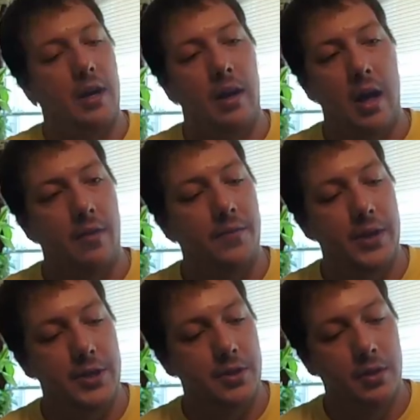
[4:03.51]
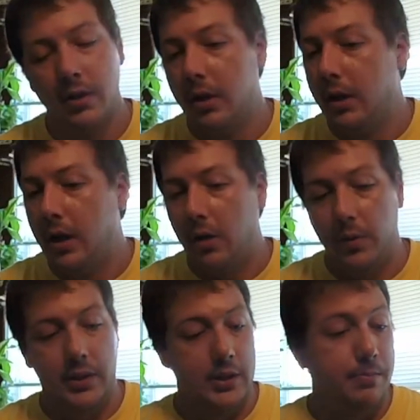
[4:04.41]
a lot of fish
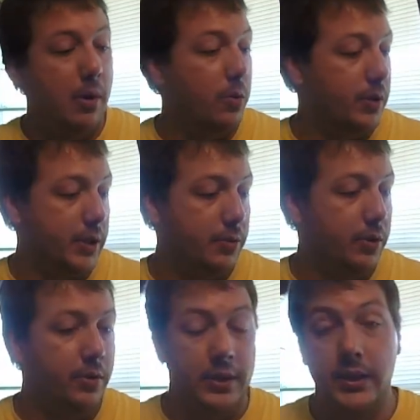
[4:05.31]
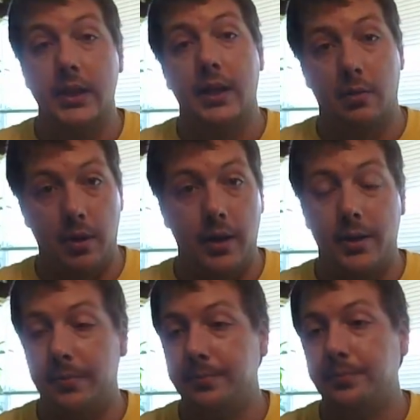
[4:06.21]
with this bow and this reel and this setup right
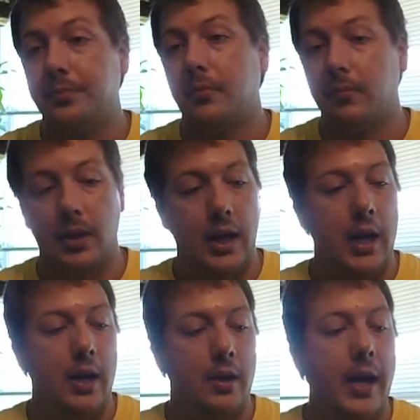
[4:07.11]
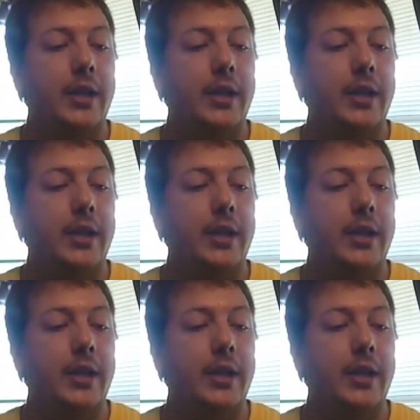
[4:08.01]
here. I